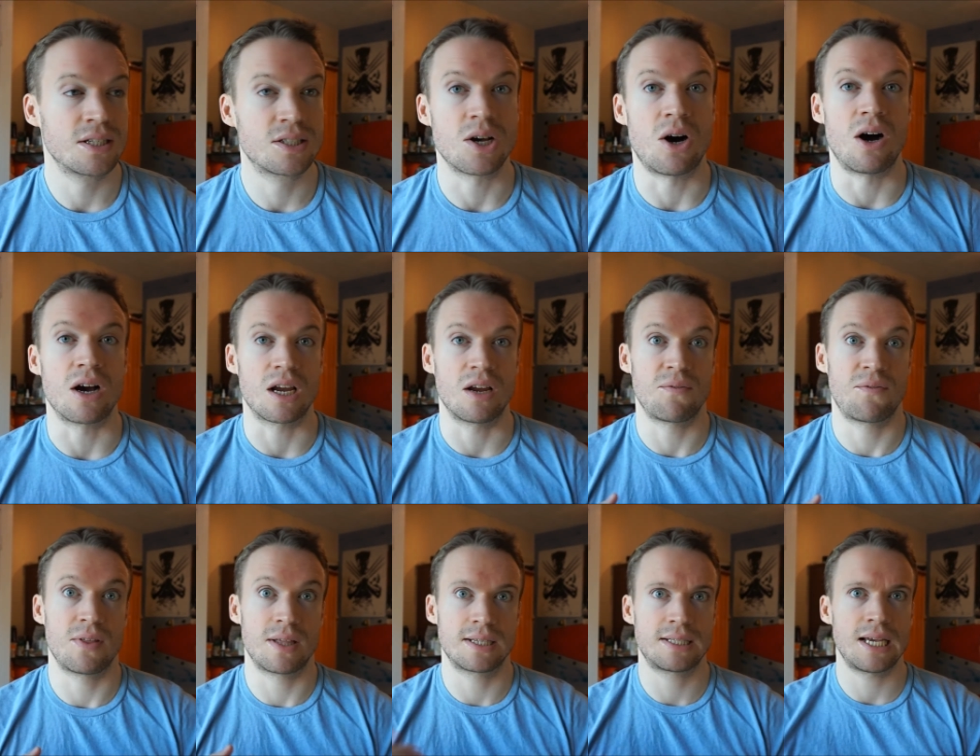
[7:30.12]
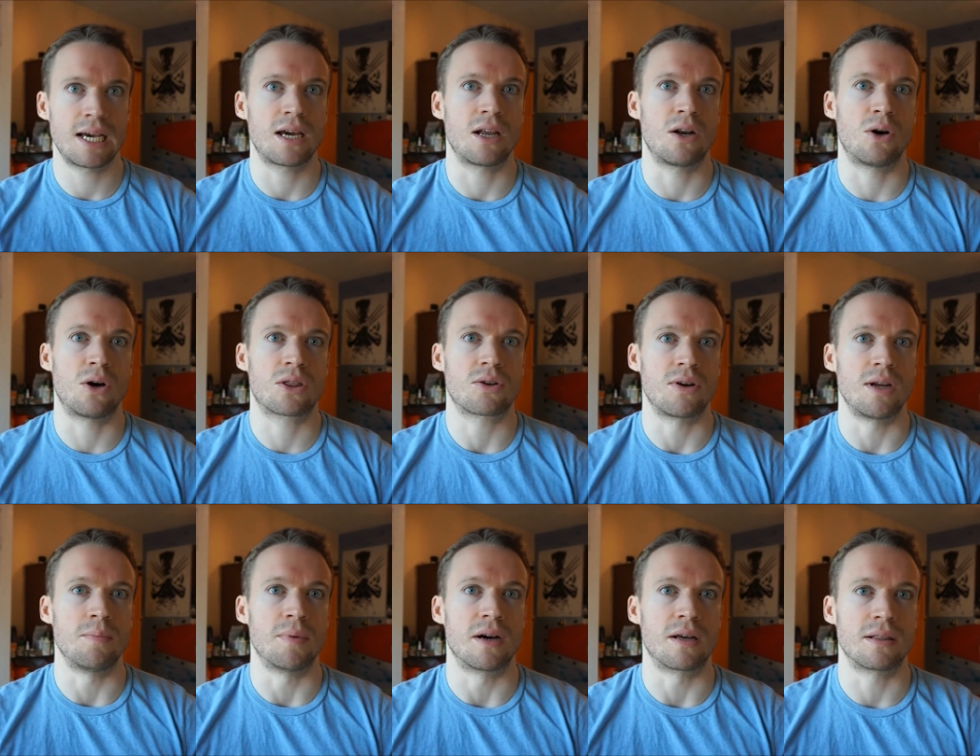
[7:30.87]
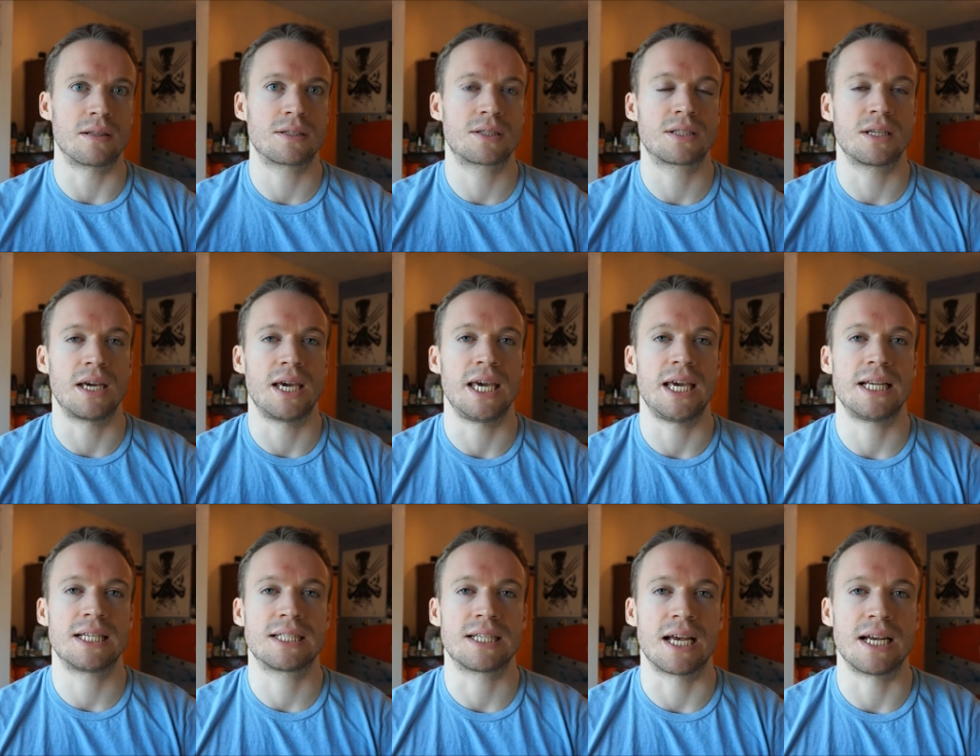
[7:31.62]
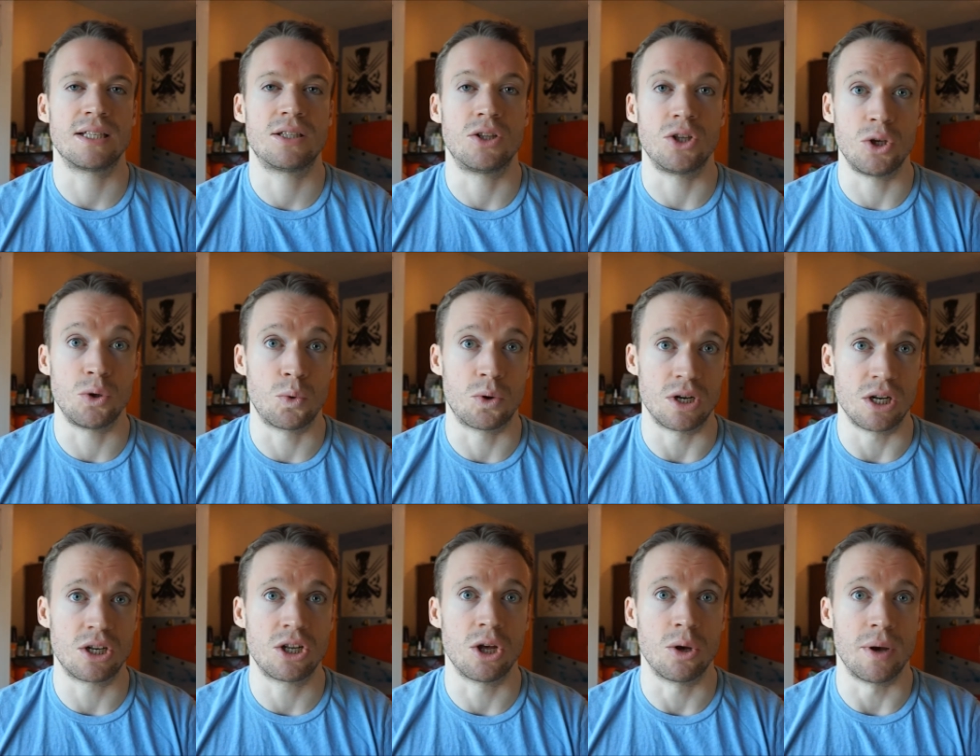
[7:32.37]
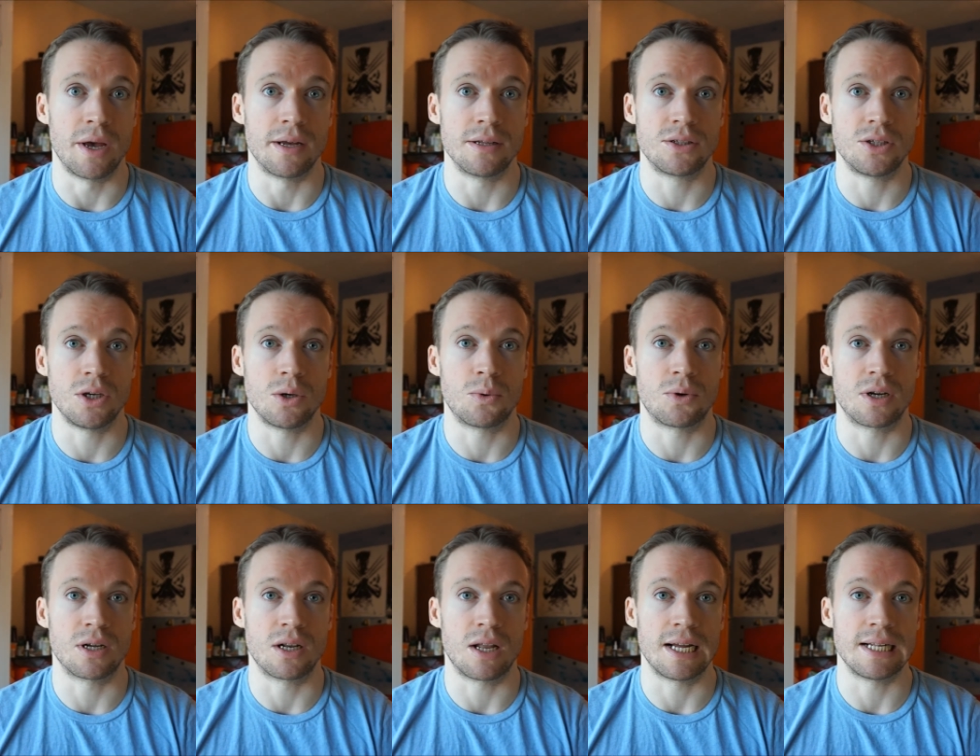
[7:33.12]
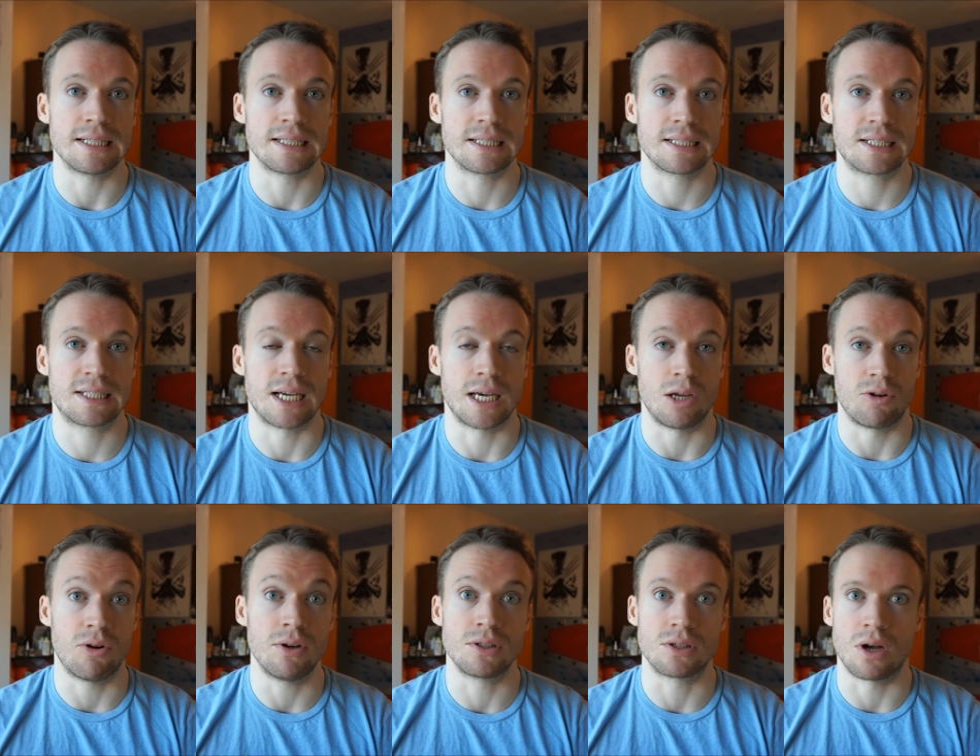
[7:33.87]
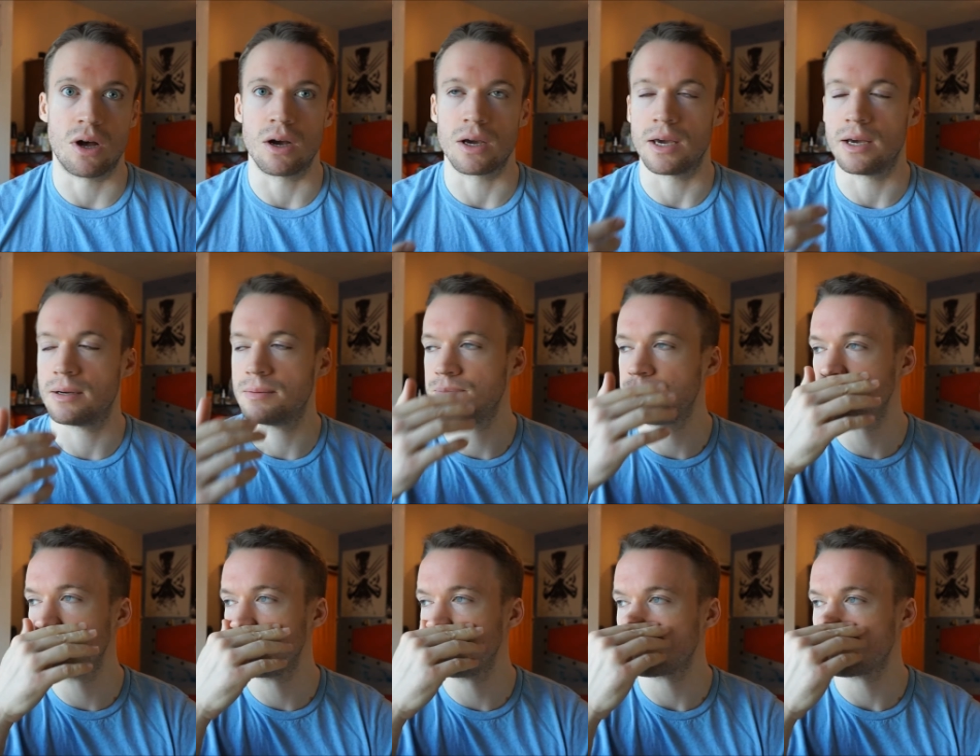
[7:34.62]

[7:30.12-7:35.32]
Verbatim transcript: target, for the second lot of three months, he said, do you want to do it? Do you want to like set your own target?